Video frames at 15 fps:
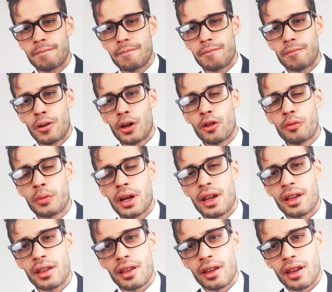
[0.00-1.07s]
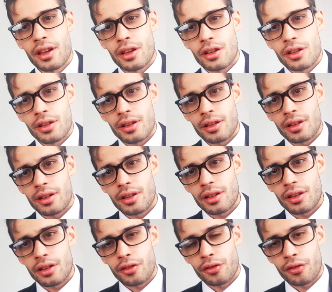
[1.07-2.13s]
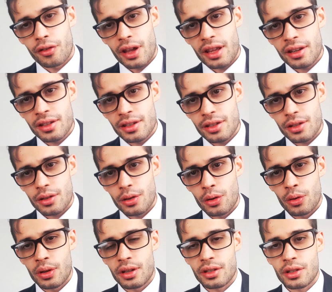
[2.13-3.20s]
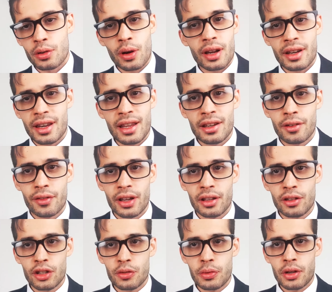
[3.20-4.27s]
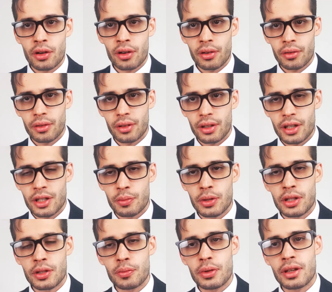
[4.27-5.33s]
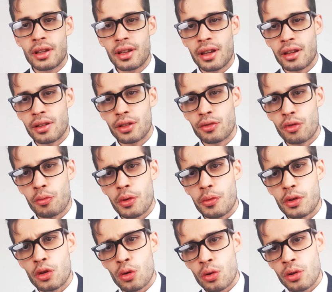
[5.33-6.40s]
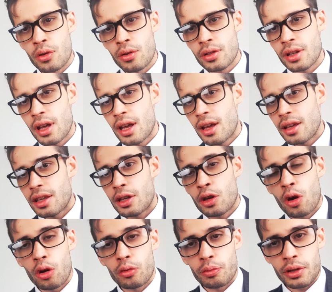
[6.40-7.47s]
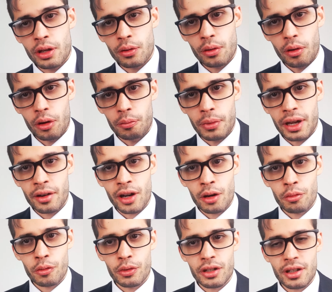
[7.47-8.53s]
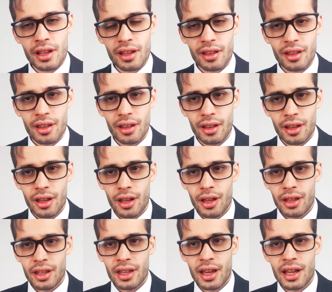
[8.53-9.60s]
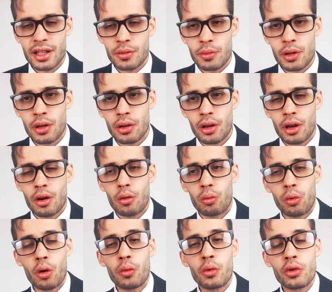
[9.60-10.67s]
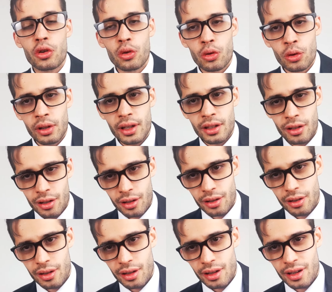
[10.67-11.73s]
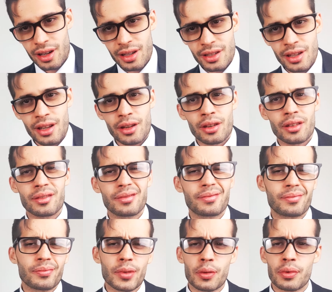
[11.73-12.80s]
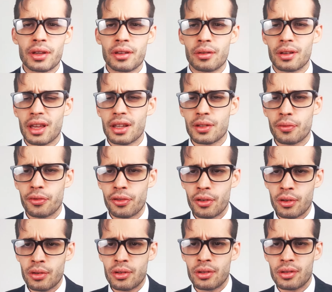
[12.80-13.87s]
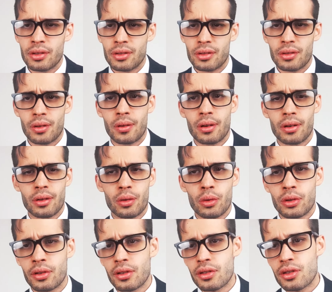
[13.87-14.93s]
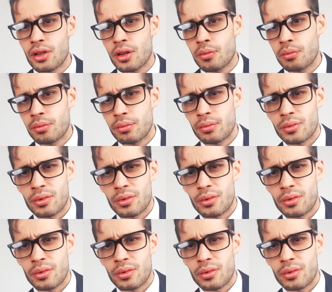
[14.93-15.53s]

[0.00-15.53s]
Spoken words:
One of my friends who is not a native English speaker, he's been speaking English for maybe 2 years, he called me out on my grammar mistake. He asked me, what will you do later? And I said, maybe get some food or go to the gym